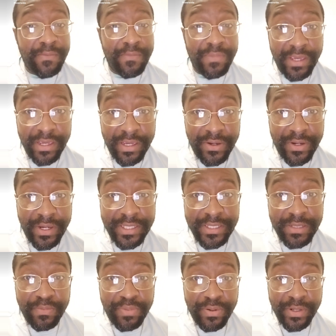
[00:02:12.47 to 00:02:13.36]
be a great
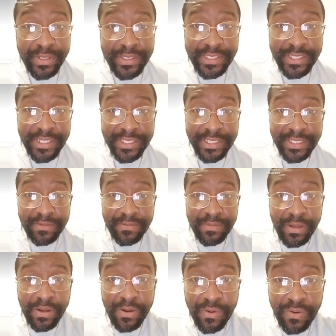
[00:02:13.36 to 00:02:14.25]
support
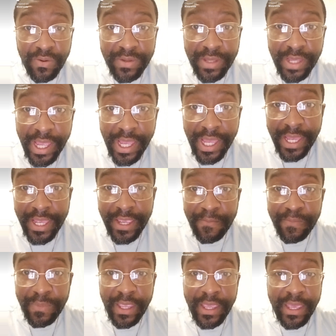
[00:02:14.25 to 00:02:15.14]
system, the whole nine,